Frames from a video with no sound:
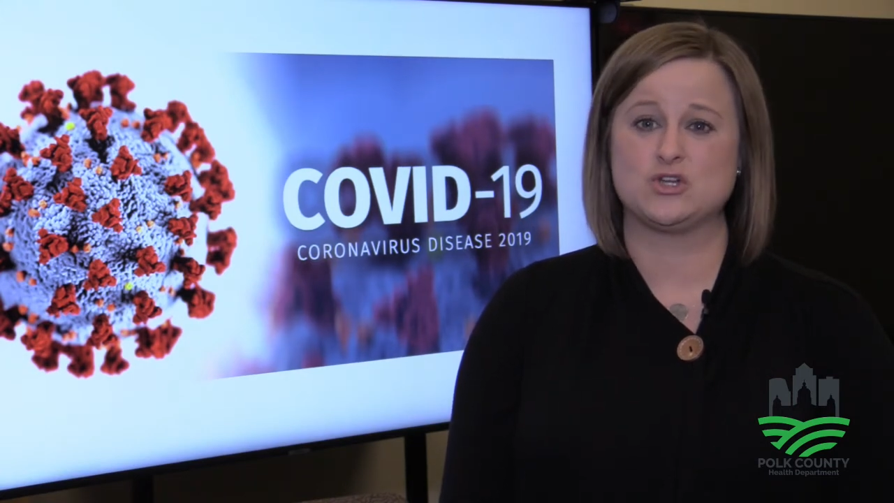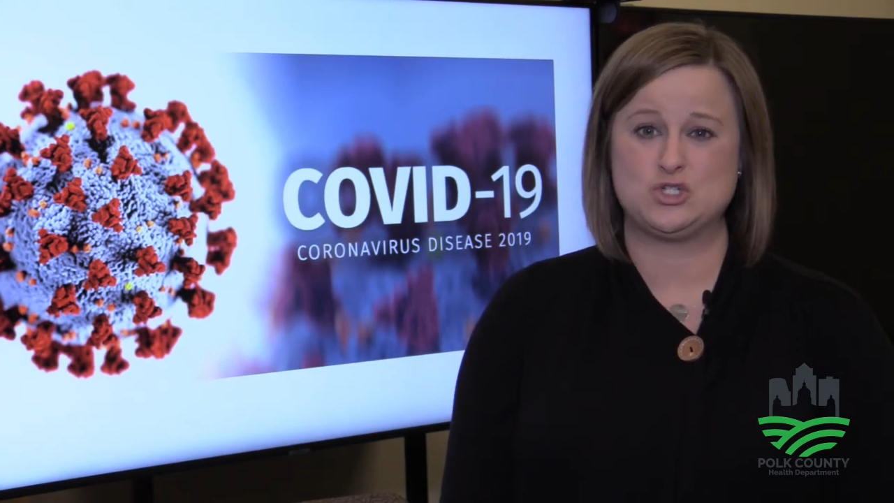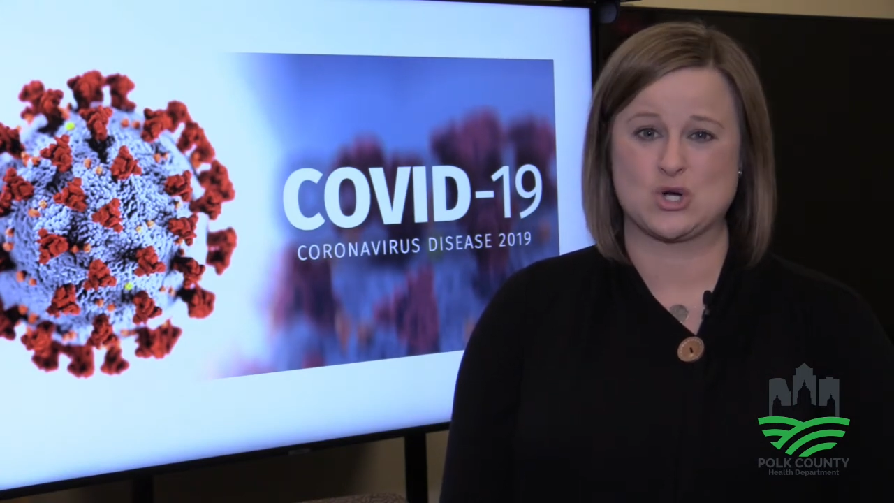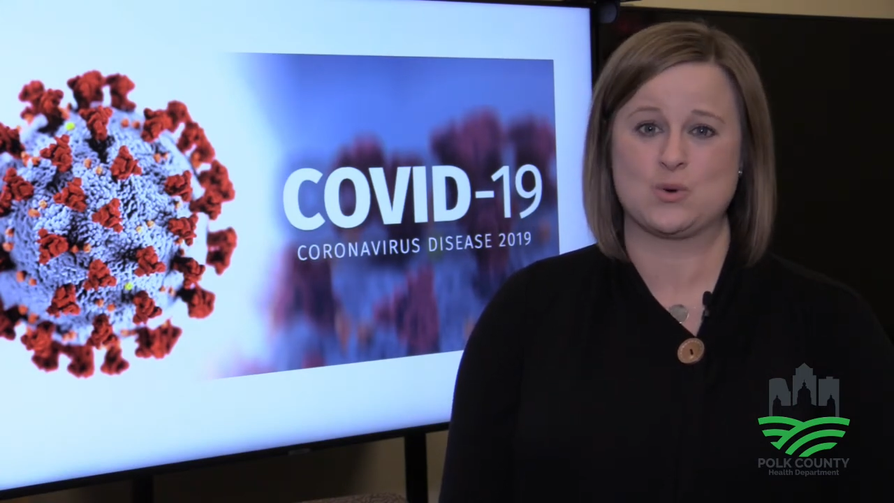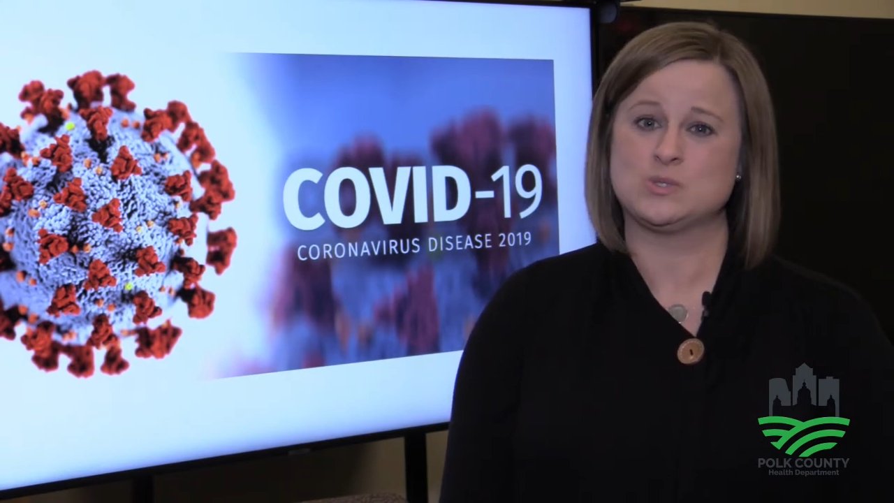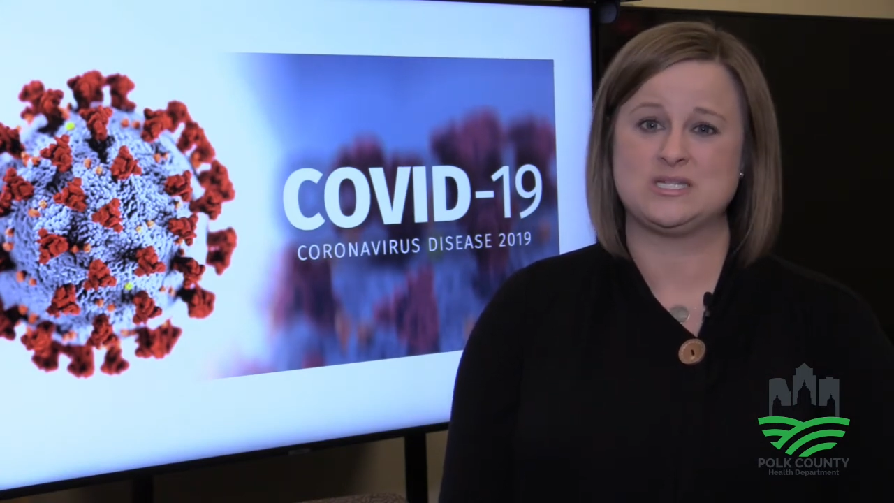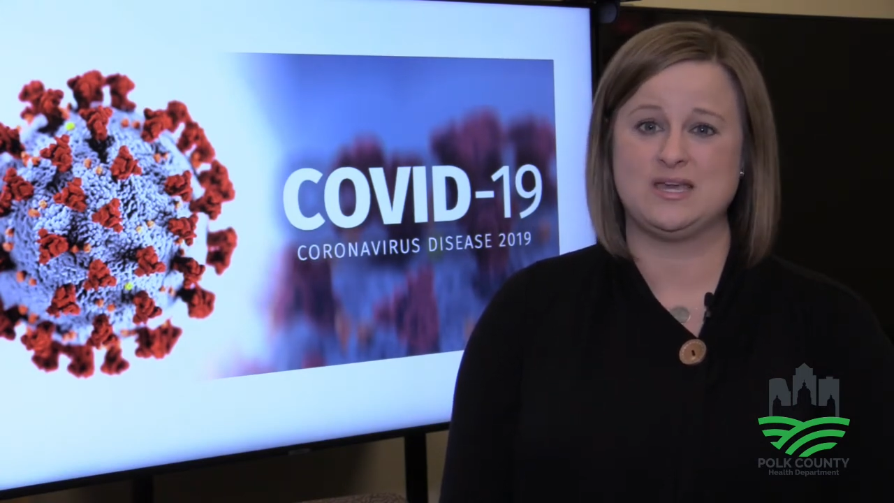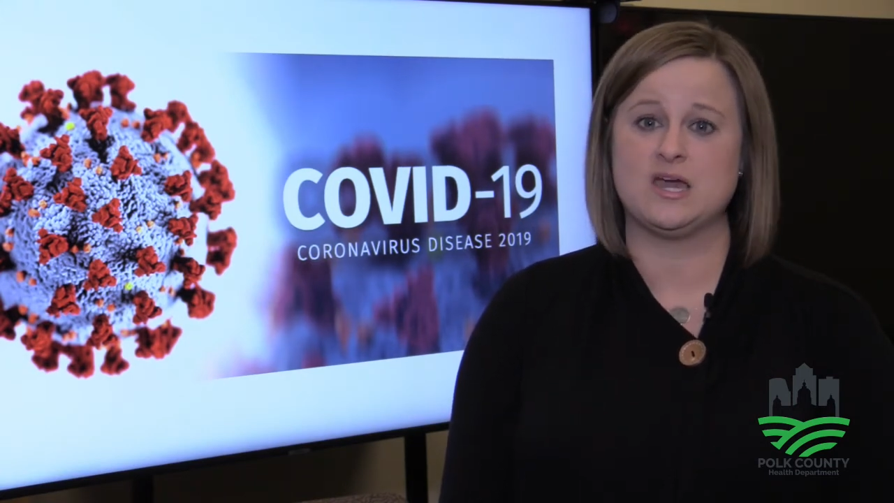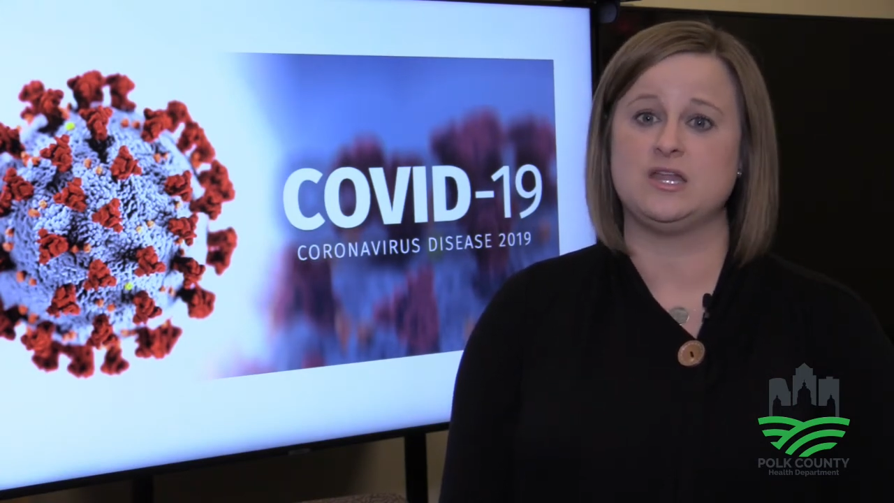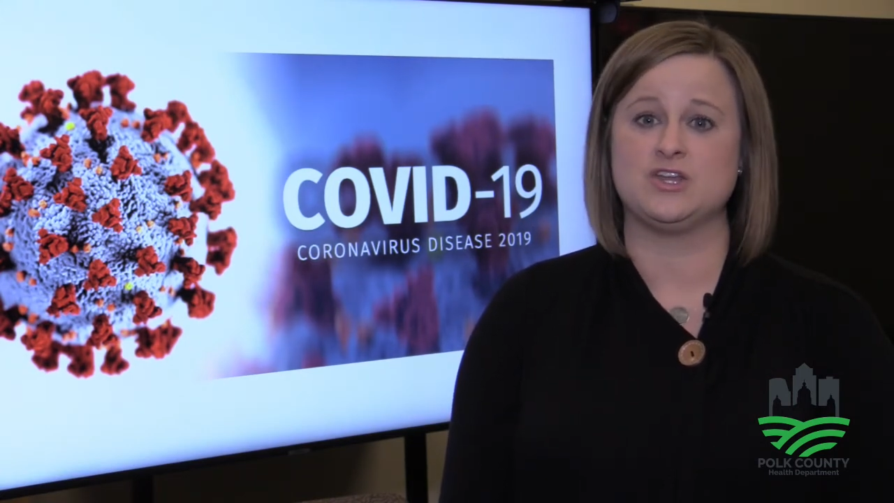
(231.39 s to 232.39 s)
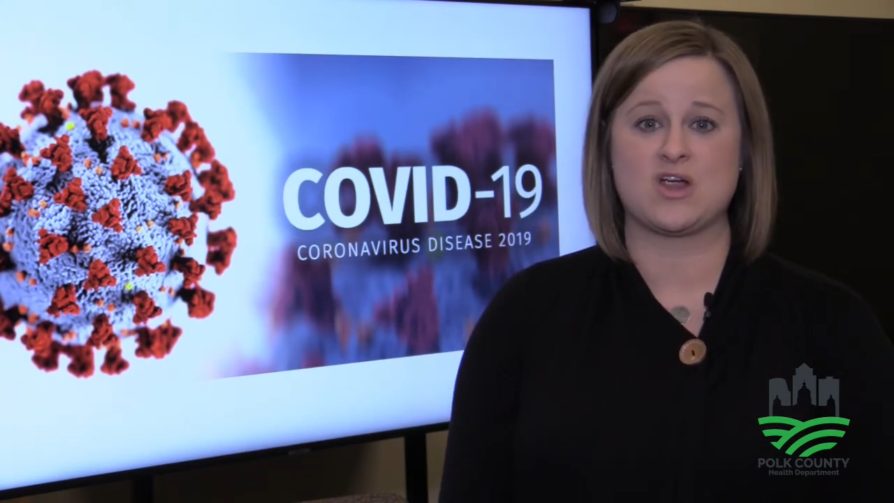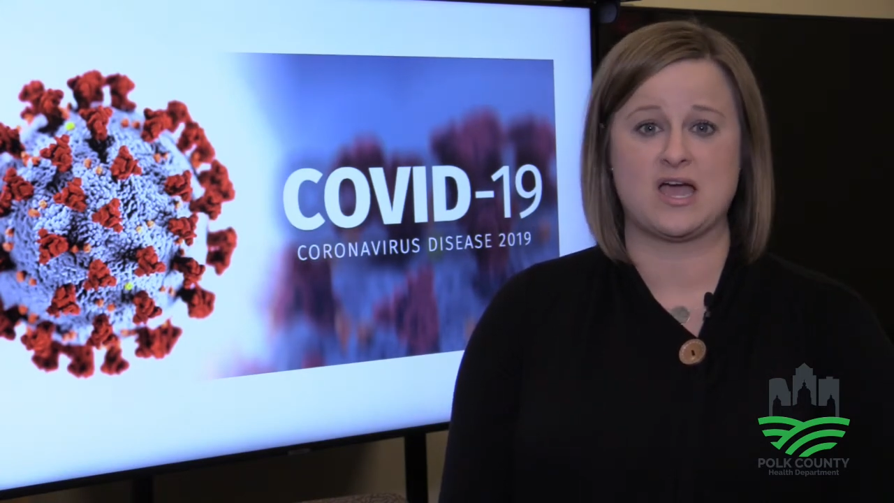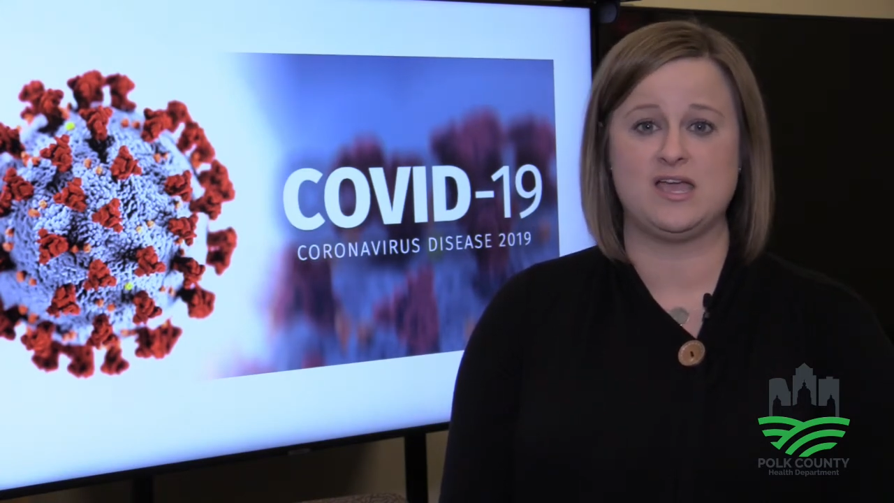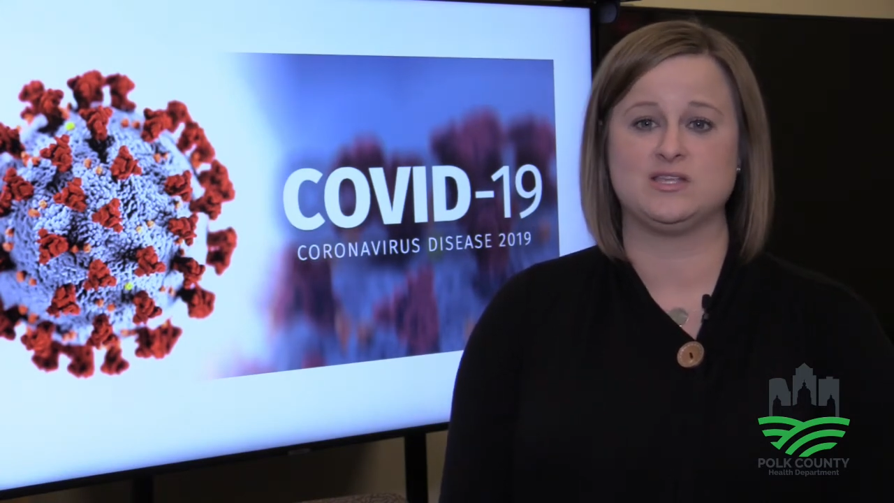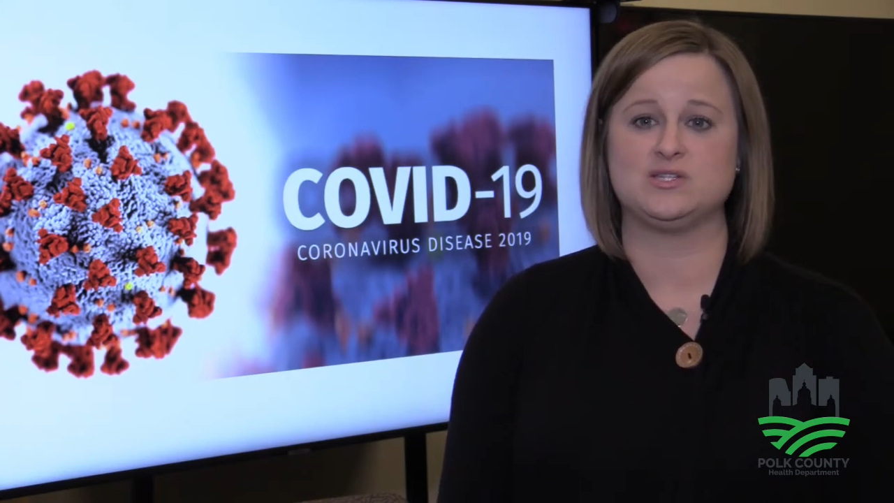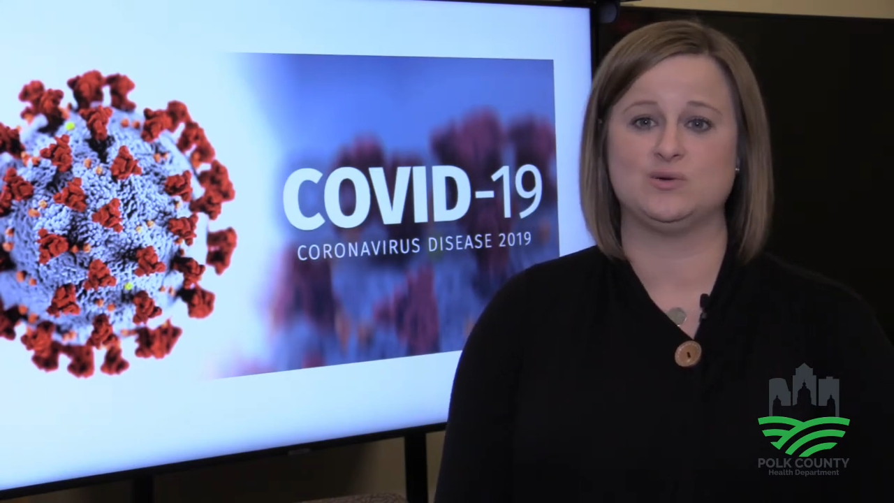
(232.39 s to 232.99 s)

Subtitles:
germs to get in your eyes,